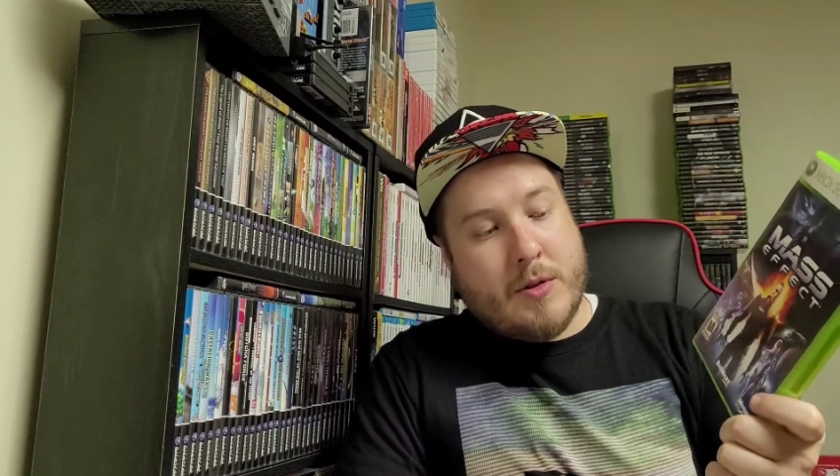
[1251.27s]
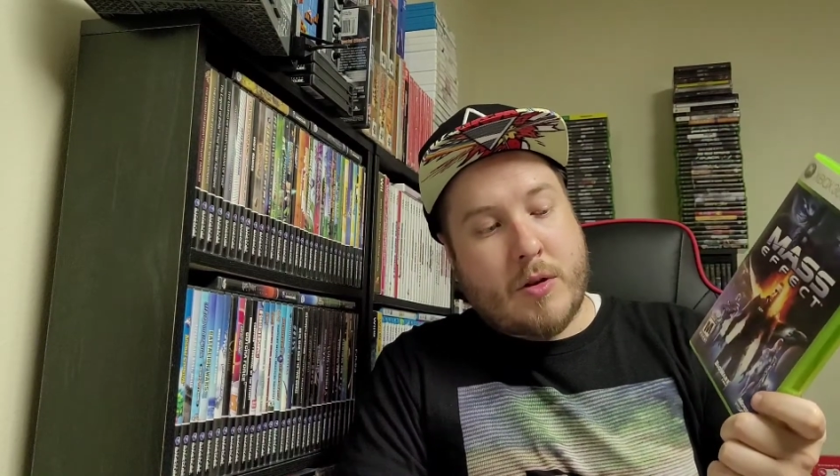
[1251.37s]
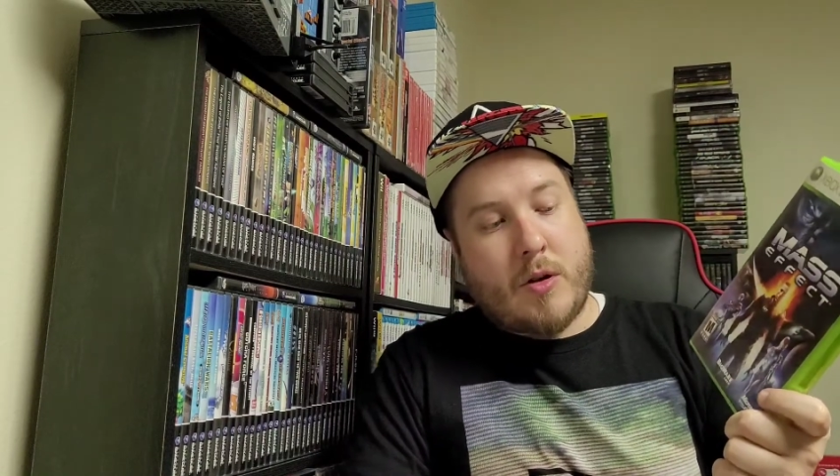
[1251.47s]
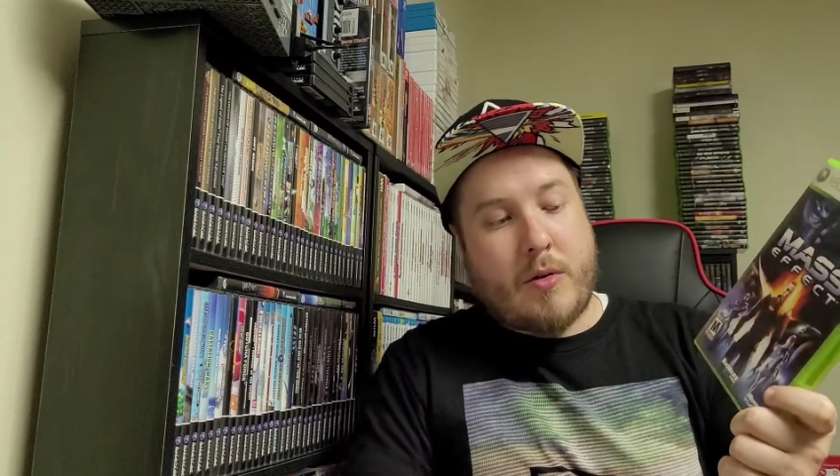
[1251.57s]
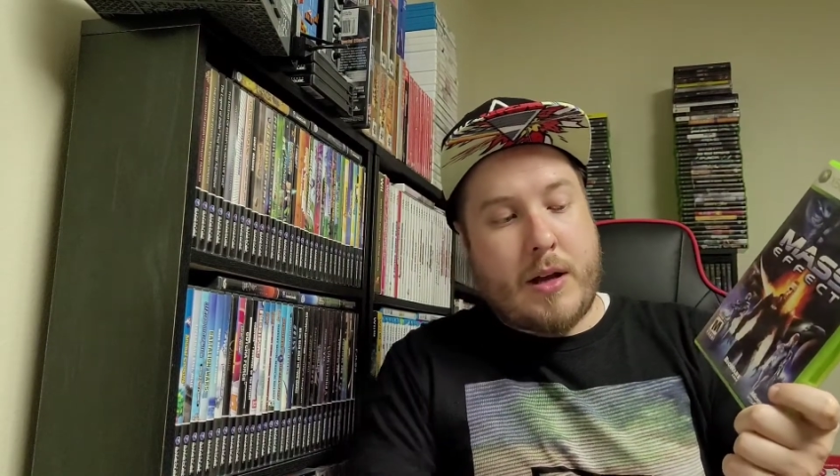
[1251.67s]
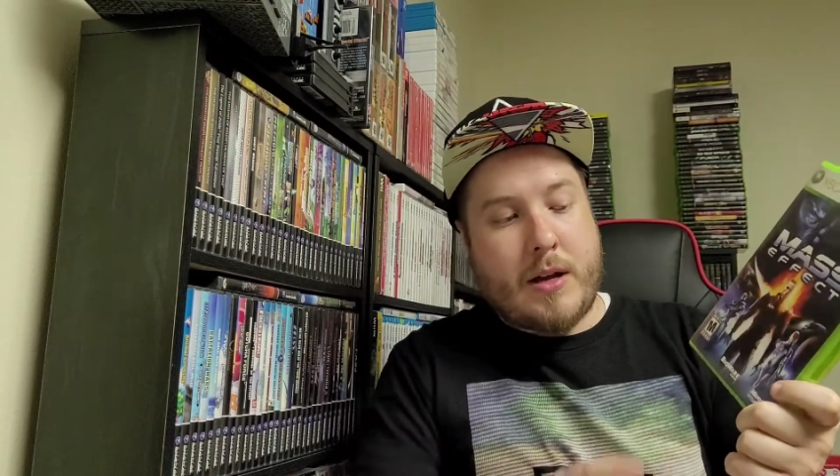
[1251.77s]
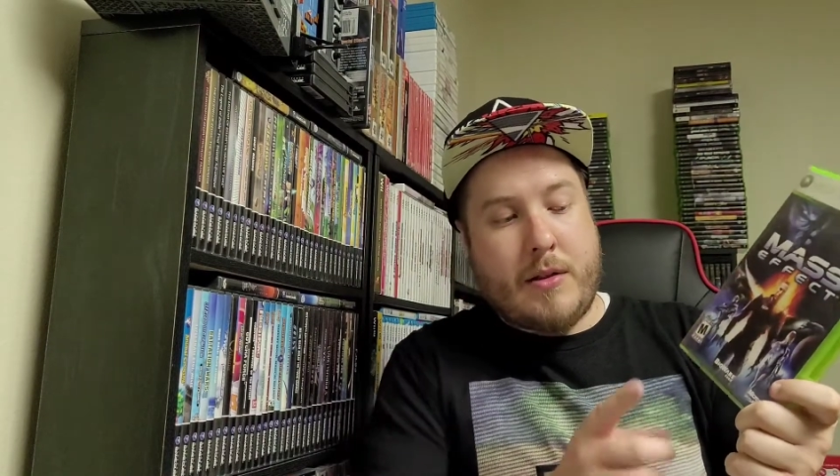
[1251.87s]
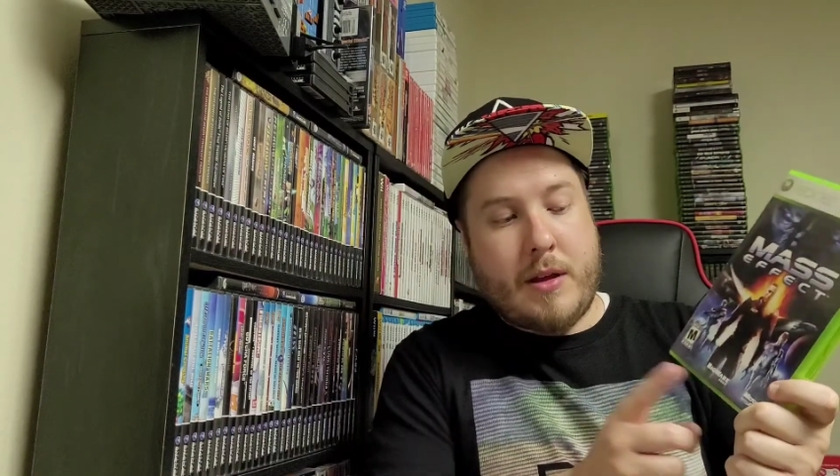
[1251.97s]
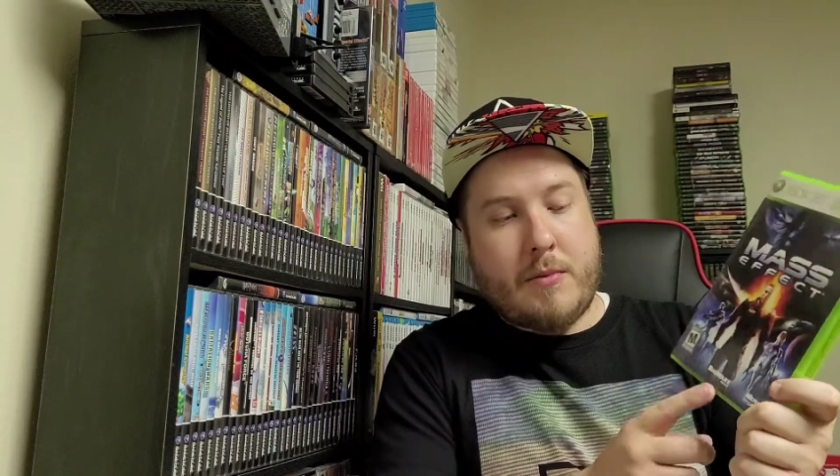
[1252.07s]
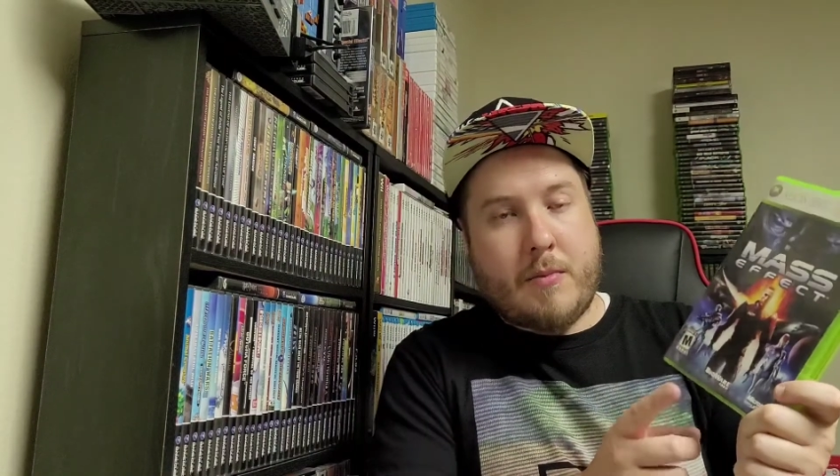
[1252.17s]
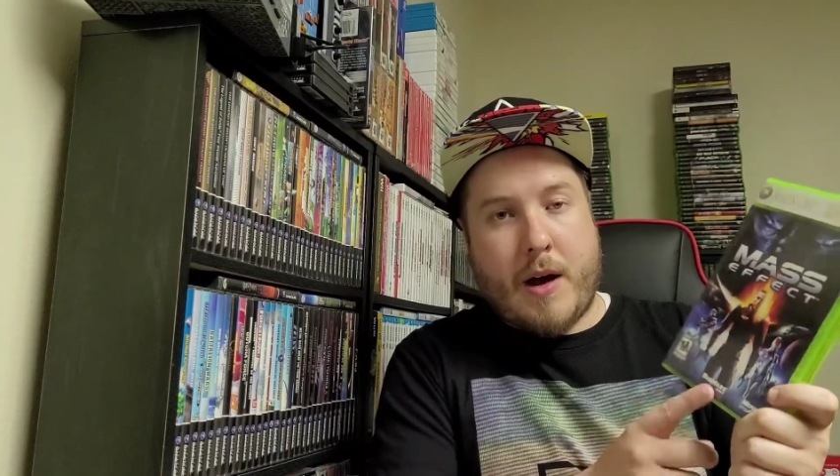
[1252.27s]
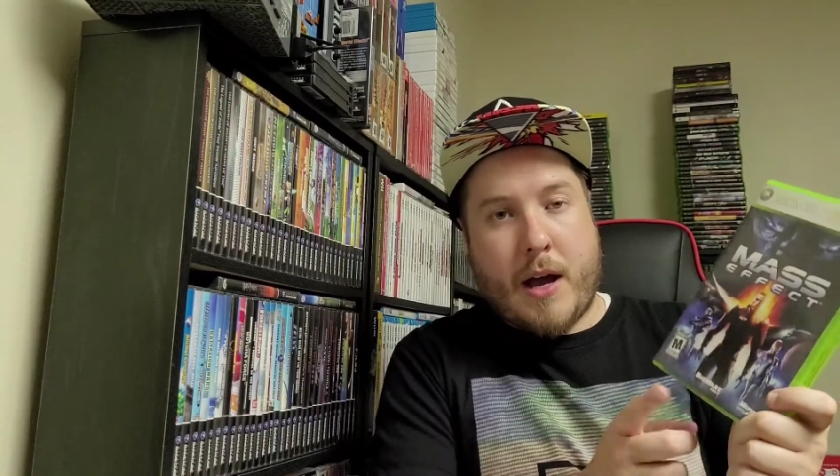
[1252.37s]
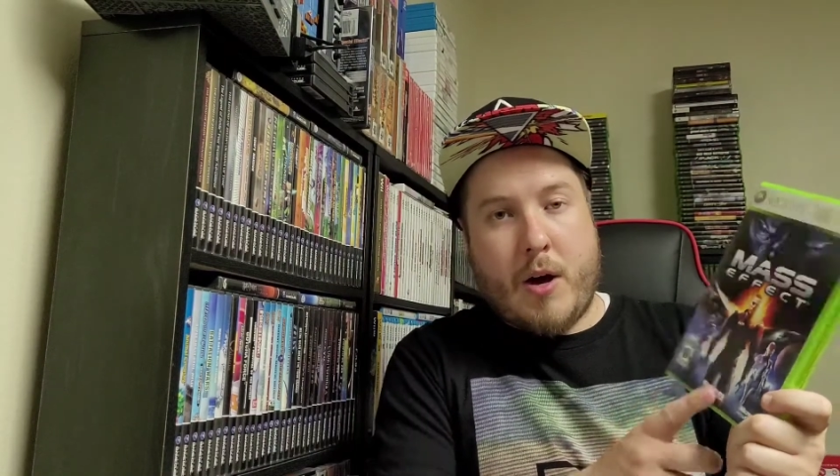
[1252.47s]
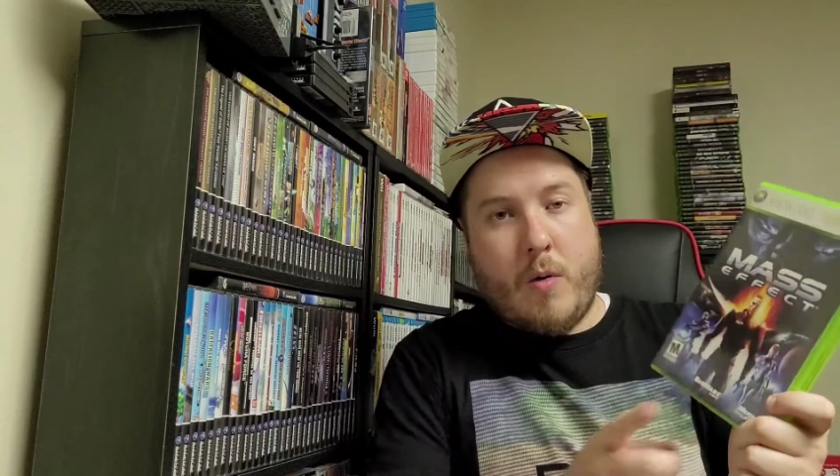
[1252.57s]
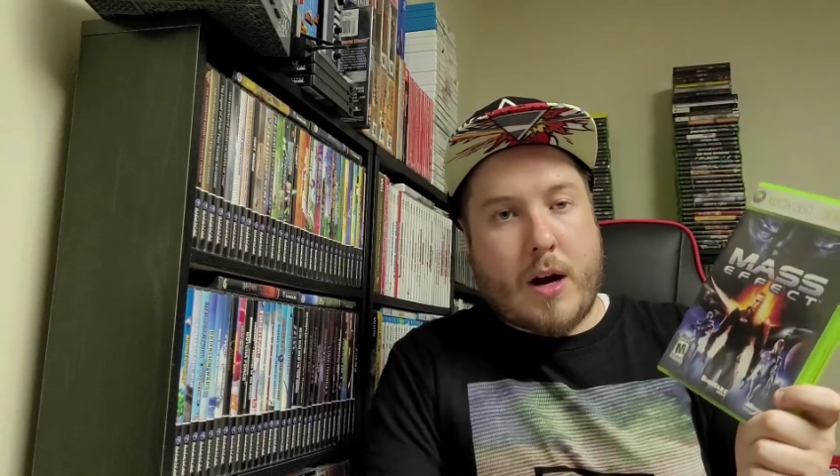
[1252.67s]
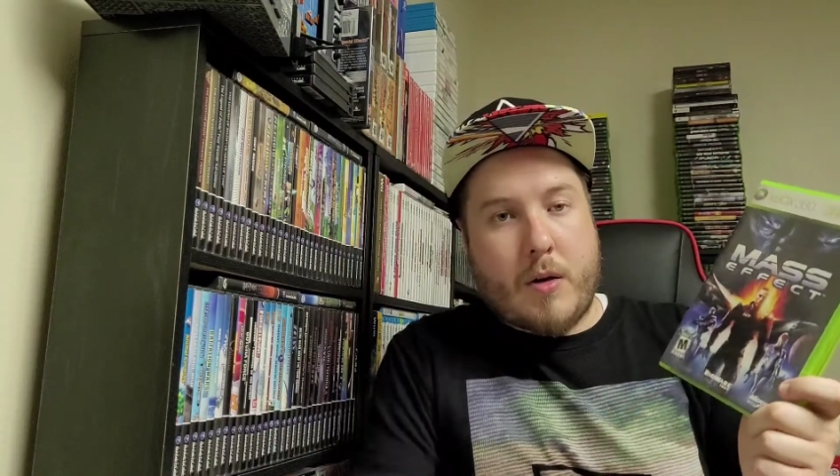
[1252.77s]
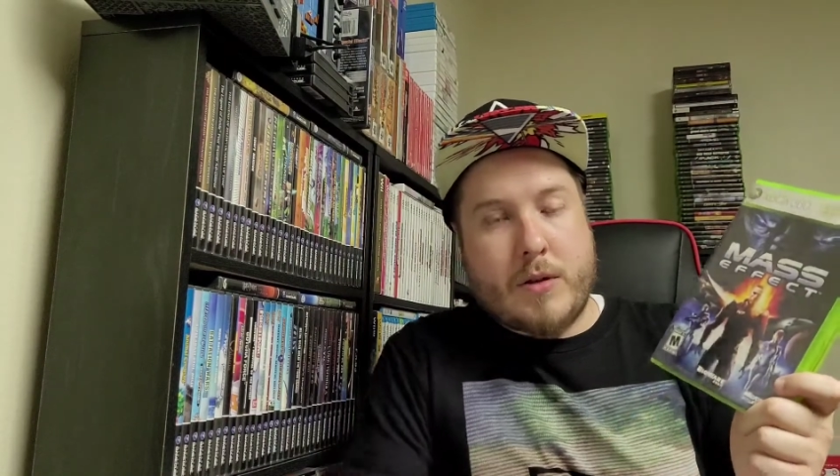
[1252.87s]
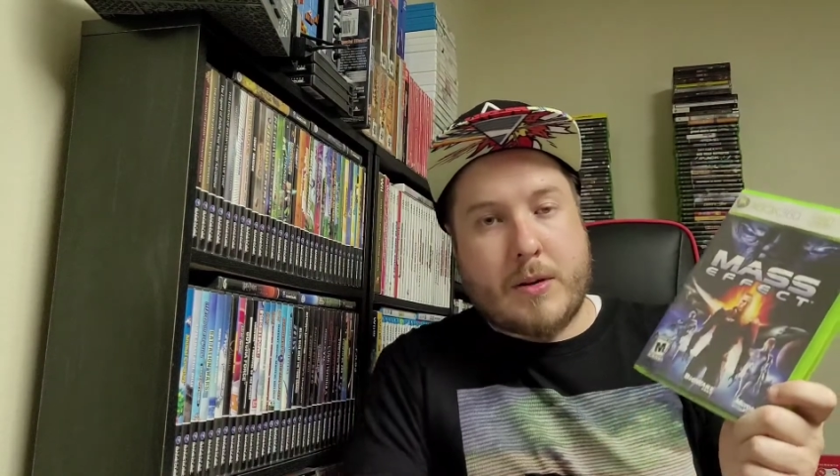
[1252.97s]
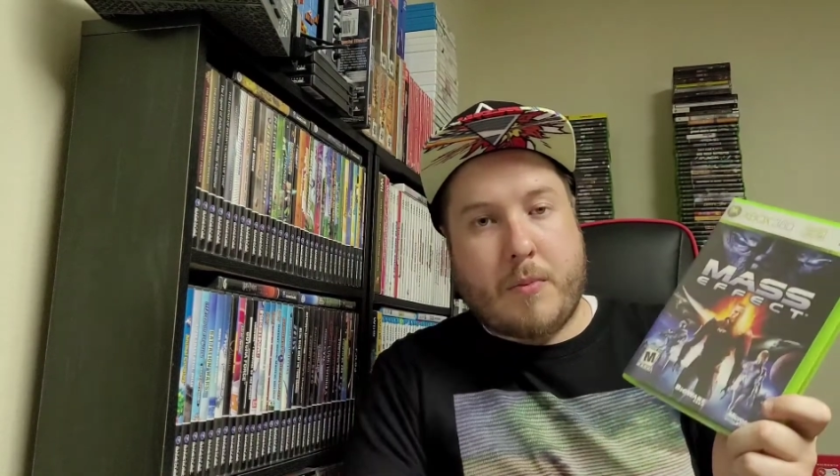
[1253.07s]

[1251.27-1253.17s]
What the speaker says: so anything BioWare was